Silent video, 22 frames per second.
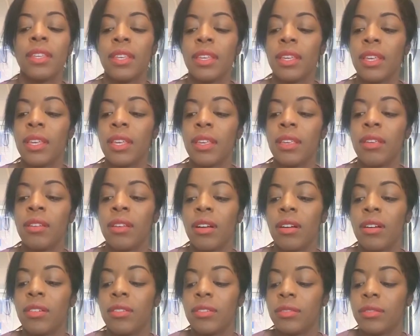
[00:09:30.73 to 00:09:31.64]

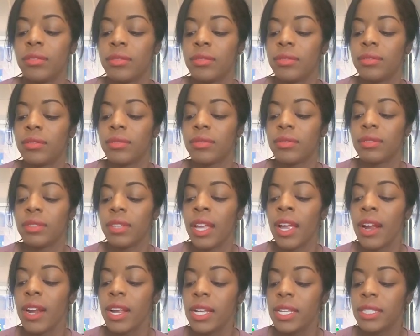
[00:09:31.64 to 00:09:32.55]

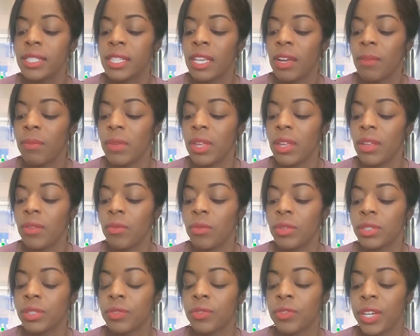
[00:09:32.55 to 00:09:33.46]
Harriet Tubman
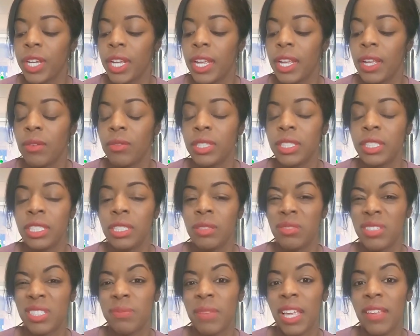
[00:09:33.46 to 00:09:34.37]
was free when she
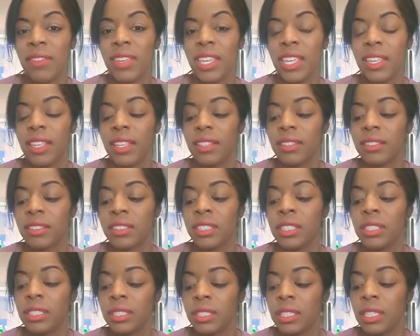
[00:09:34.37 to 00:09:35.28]
was
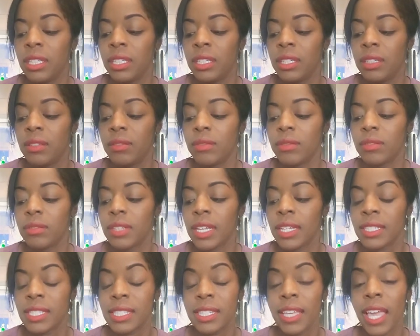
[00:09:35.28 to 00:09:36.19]
she
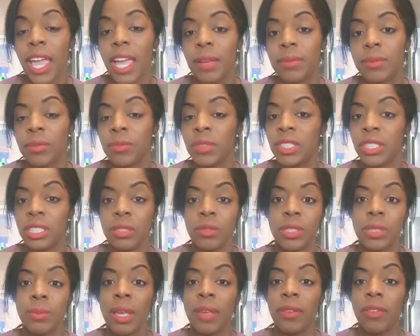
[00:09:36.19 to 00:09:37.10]
escaped when she was
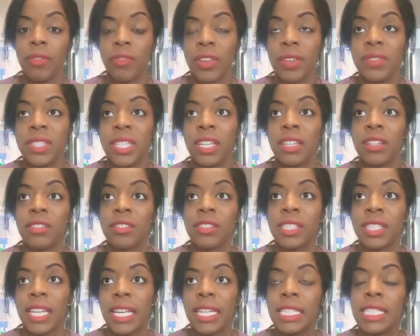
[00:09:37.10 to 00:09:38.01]
maybe 15 or
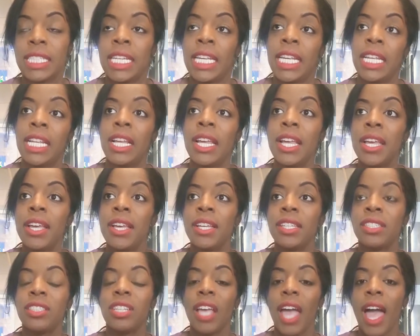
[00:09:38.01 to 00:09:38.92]
16.
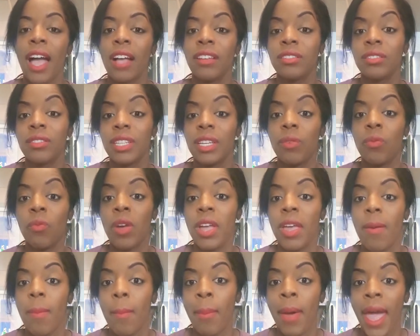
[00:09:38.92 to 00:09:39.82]
She actually
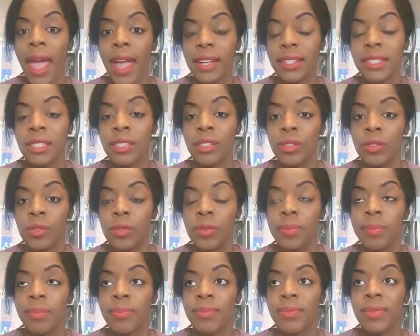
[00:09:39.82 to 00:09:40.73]
went back to
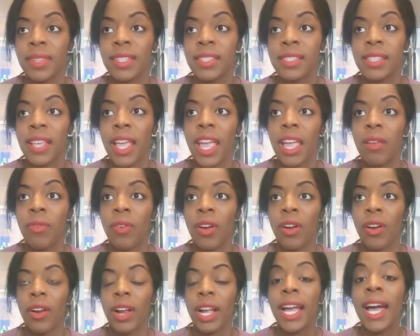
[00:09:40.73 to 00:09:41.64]
save
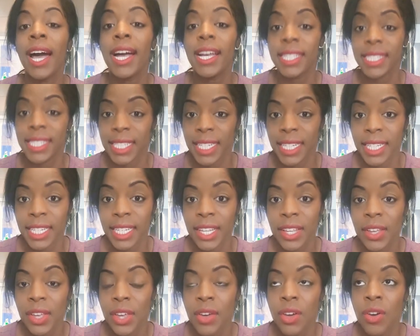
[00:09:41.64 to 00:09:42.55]
her cousin
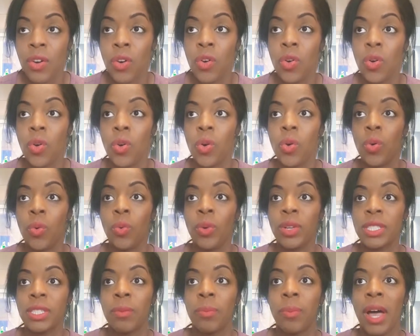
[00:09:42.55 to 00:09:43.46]
who
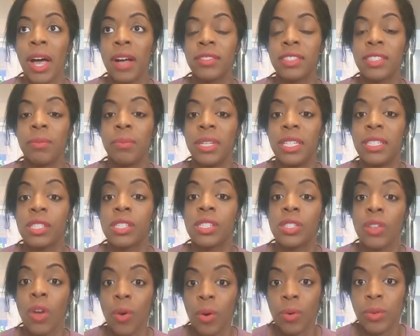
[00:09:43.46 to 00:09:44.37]
was about to be
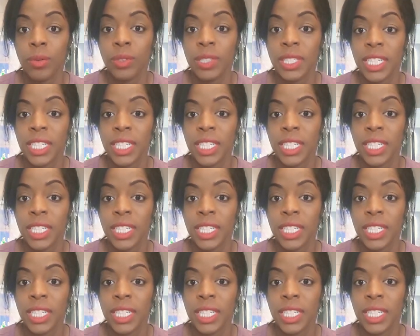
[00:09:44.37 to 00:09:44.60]
sold.